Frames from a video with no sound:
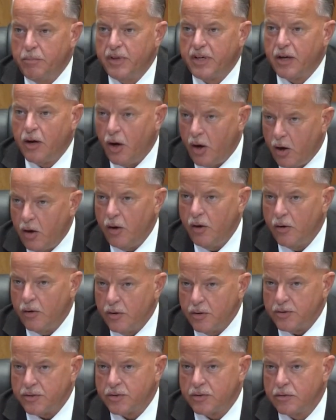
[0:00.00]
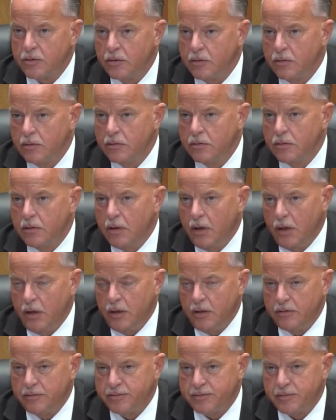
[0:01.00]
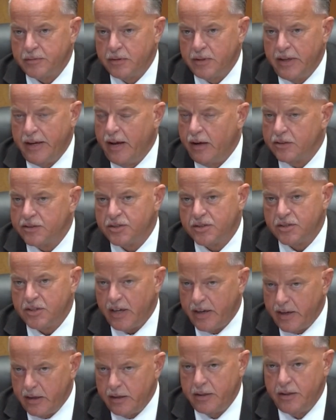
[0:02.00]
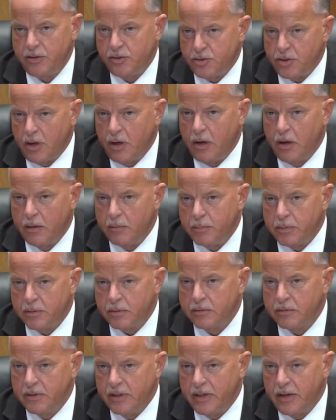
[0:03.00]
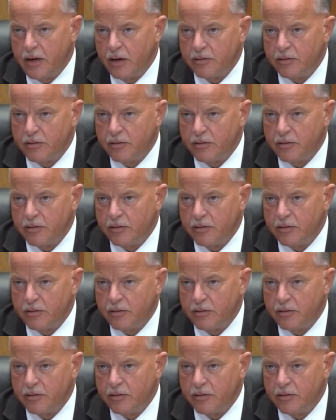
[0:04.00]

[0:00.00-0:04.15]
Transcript: because of the outstanding job that